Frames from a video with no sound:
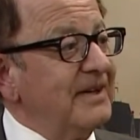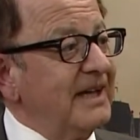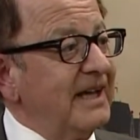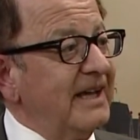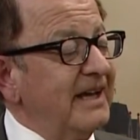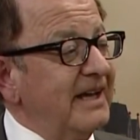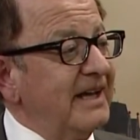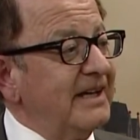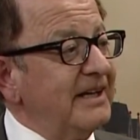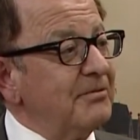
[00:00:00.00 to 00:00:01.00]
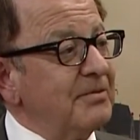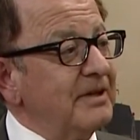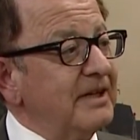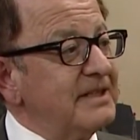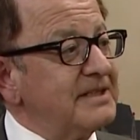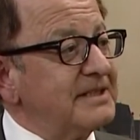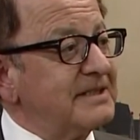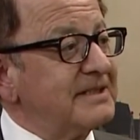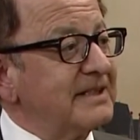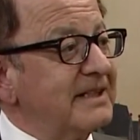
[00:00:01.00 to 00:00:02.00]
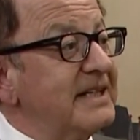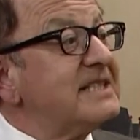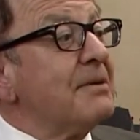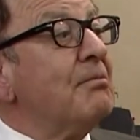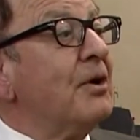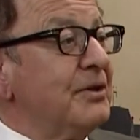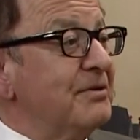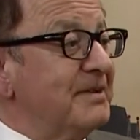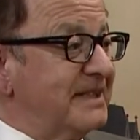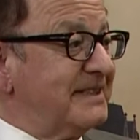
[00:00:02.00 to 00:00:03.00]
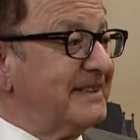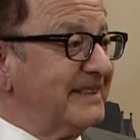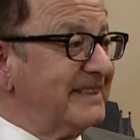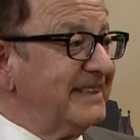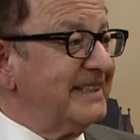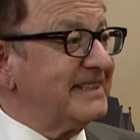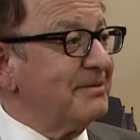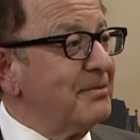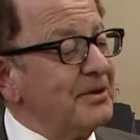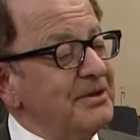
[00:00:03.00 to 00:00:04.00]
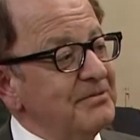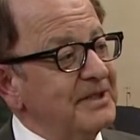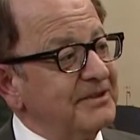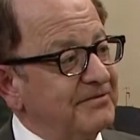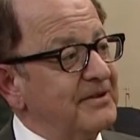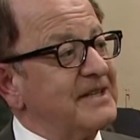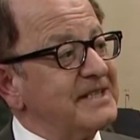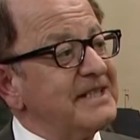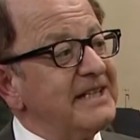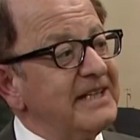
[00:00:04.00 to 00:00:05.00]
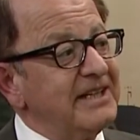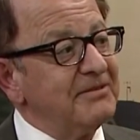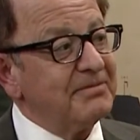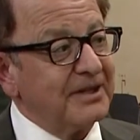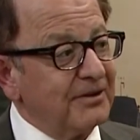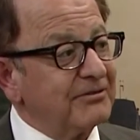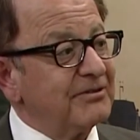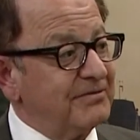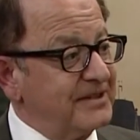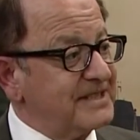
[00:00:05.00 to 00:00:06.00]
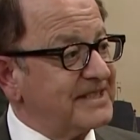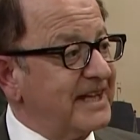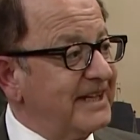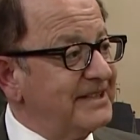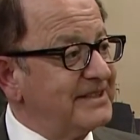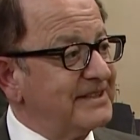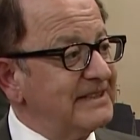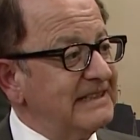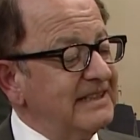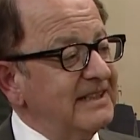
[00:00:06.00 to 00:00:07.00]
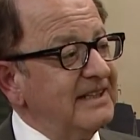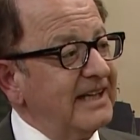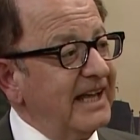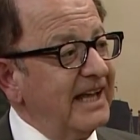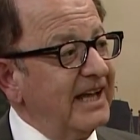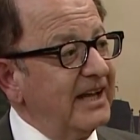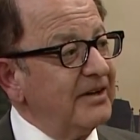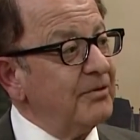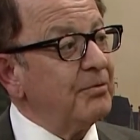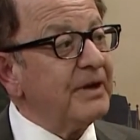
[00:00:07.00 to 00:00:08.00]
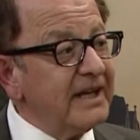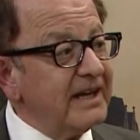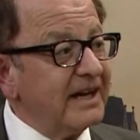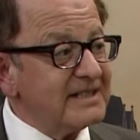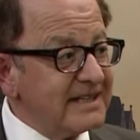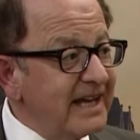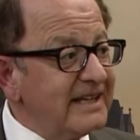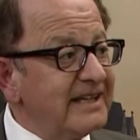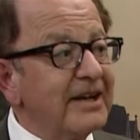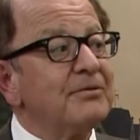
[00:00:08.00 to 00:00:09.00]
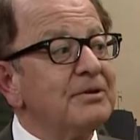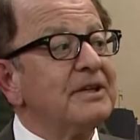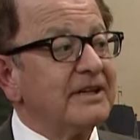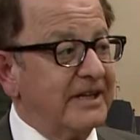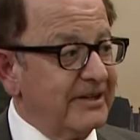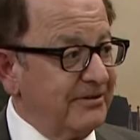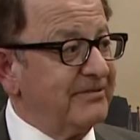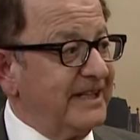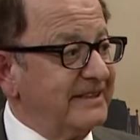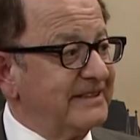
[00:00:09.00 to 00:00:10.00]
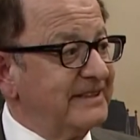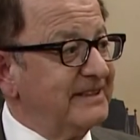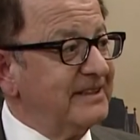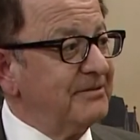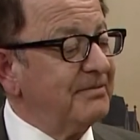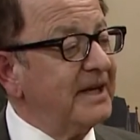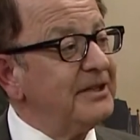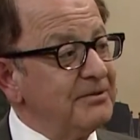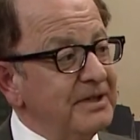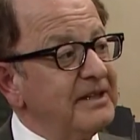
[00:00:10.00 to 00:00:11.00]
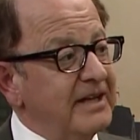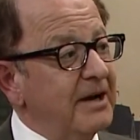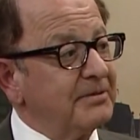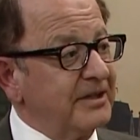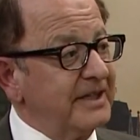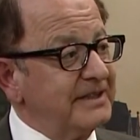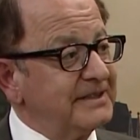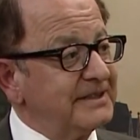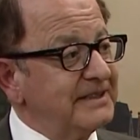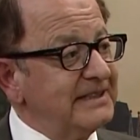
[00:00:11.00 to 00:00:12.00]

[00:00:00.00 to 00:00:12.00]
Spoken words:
And it's a monument. It's a monument for the city, but also for the state. And we are taking a good care of it by doing the upgrades.